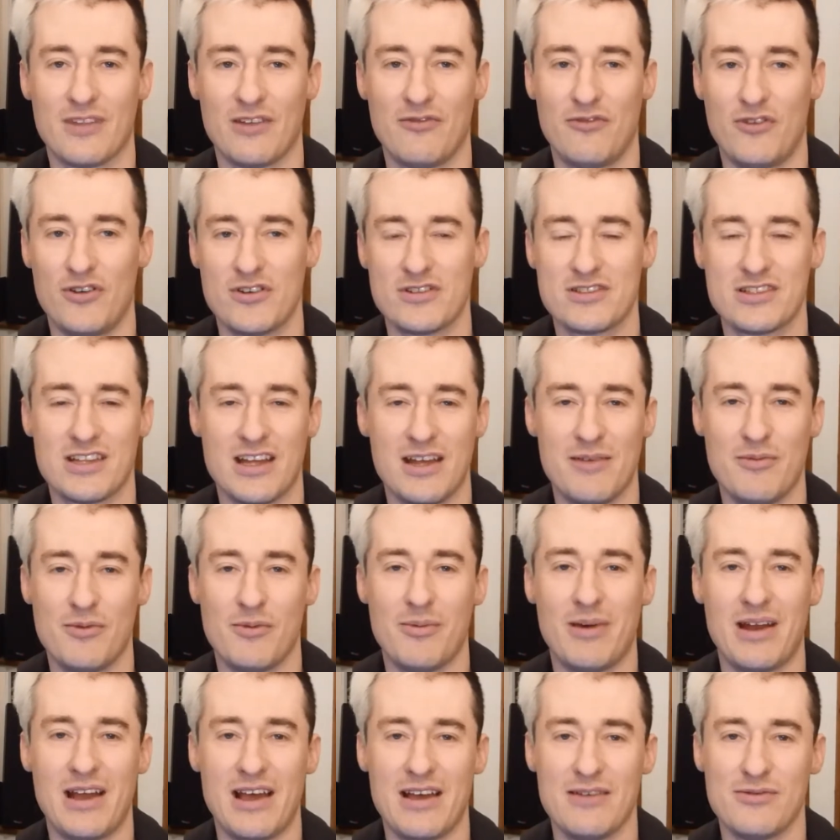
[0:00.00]
first time
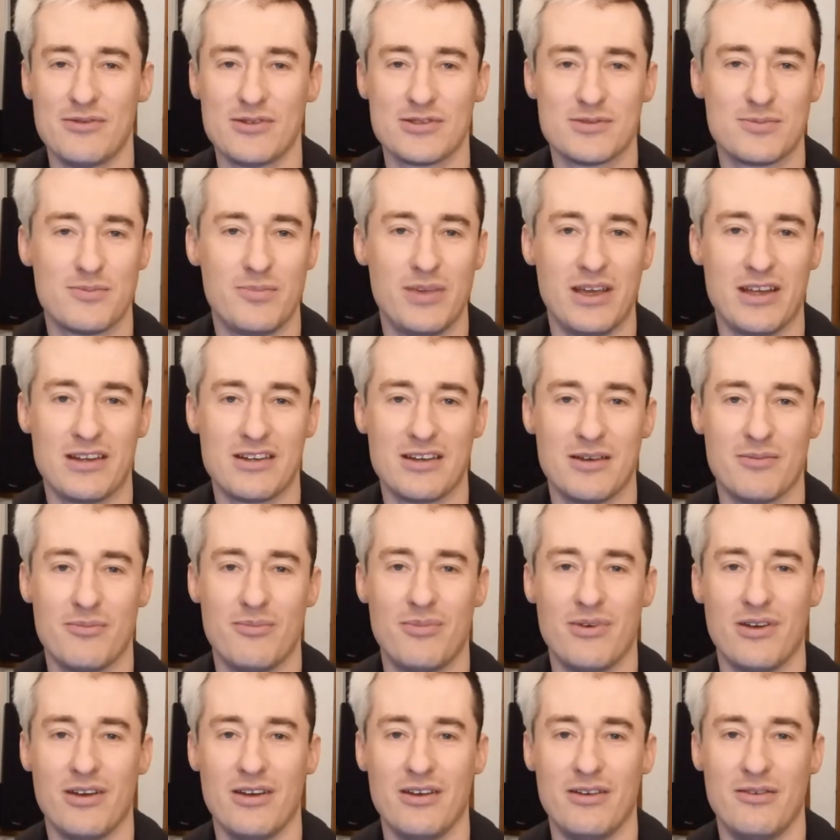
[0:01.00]
in my life was picked
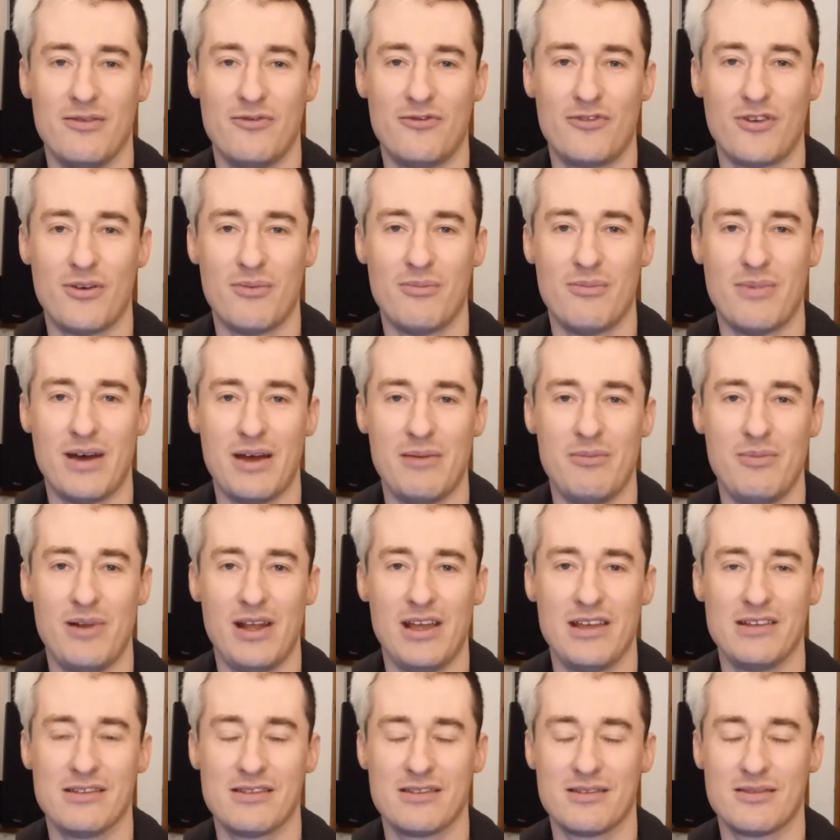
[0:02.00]
up from my
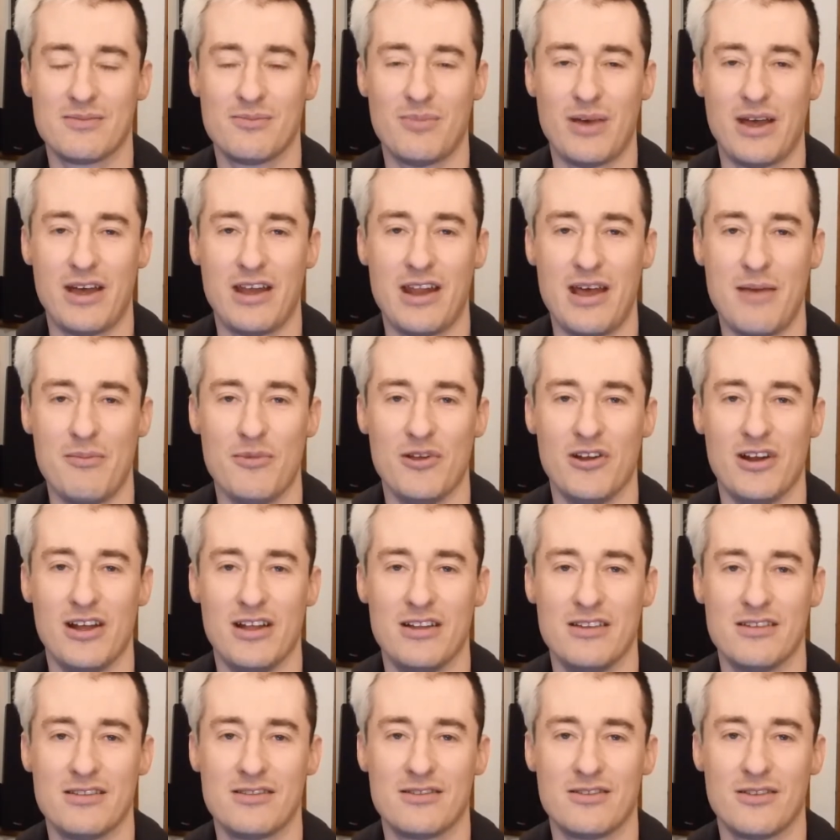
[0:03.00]
place by an
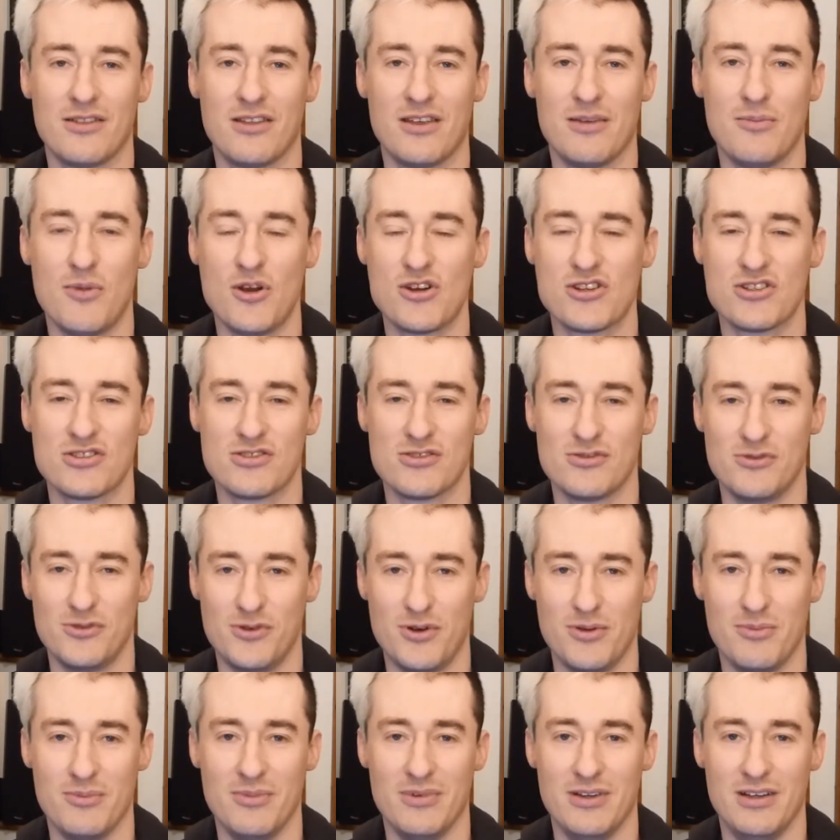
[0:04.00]
ambulance to the emergency
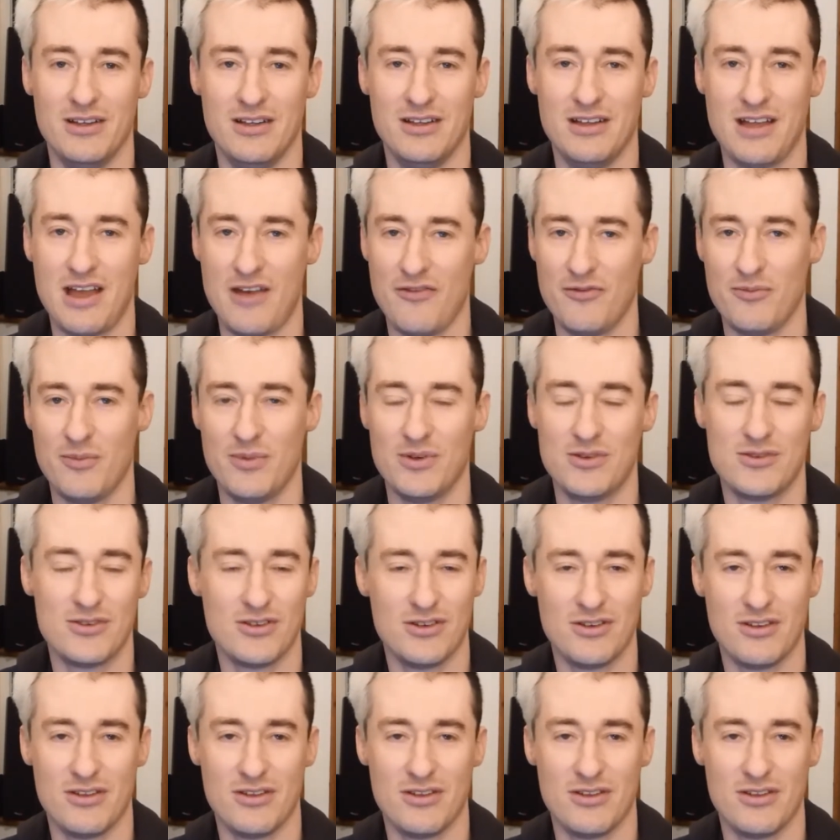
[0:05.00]
room. Haven't been to